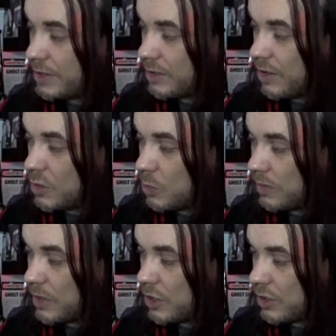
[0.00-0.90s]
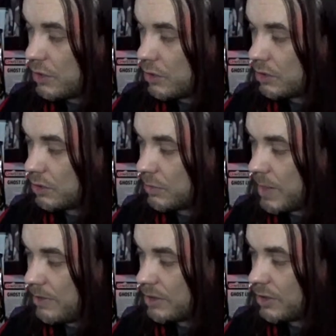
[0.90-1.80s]
stance, profession, doctor of
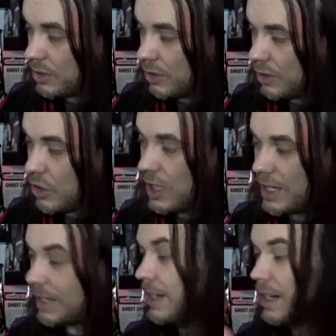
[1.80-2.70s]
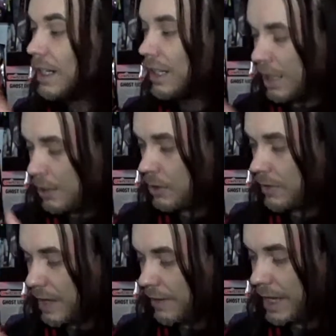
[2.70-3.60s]
parapsychology, and loads
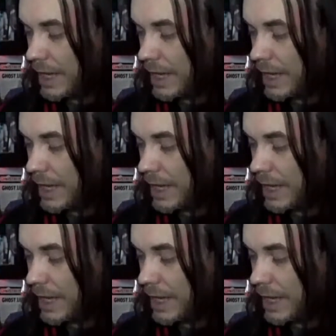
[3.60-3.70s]
of other